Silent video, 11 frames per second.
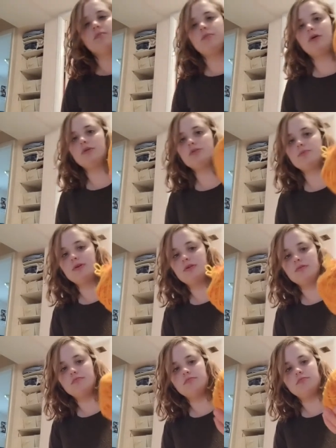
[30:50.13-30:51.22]
balls
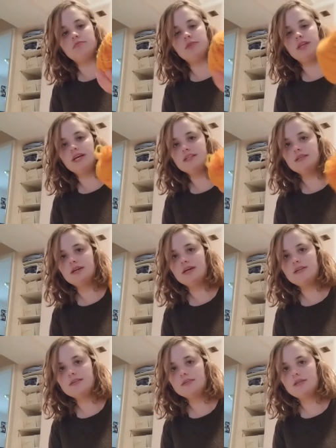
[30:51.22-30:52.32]
about that
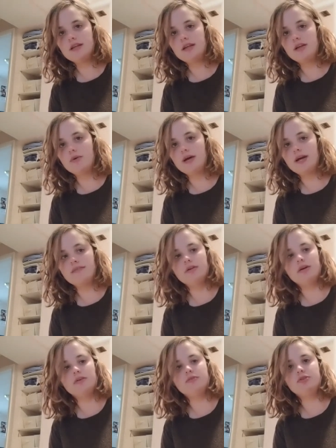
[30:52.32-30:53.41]
size, so that I know I have
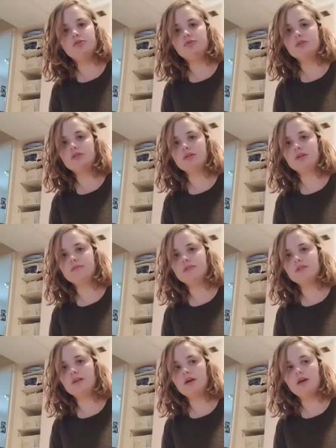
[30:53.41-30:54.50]
enough to do sleeves
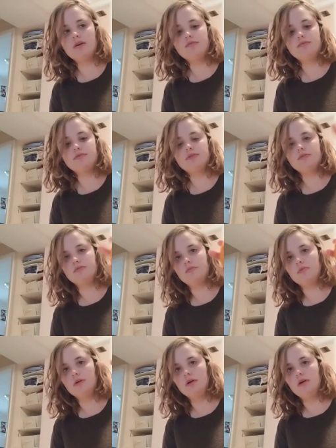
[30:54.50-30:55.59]
and cuffs
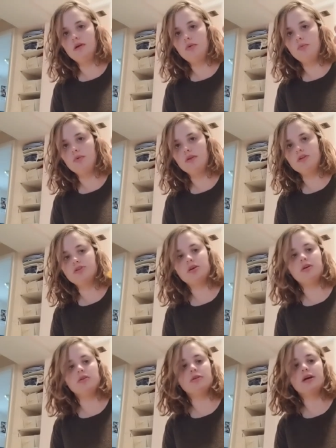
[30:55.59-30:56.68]
with each
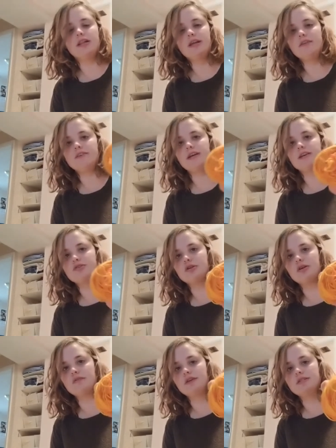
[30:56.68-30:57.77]
color. I left
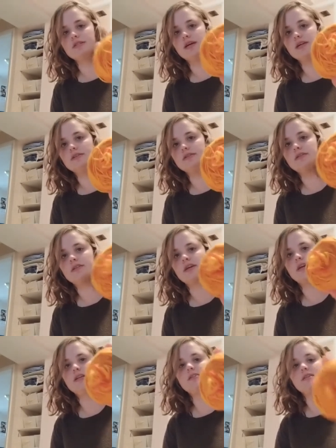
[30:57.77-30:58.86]
extra of this lightest
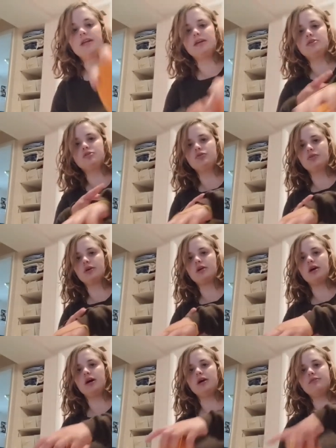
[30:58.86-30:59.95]
skein so that I can do the
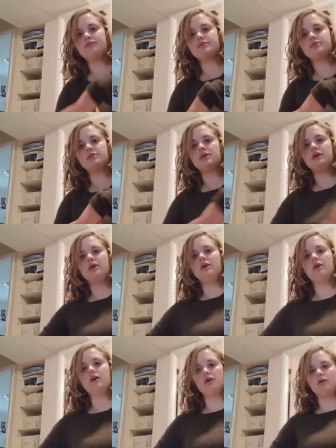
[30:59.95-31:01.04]
cuffs
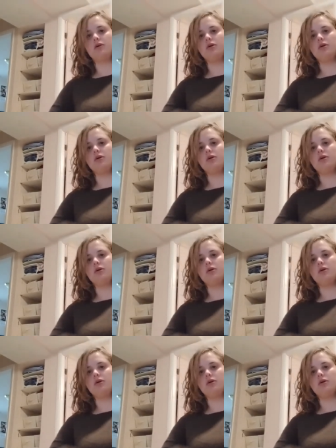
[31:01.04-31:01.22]
on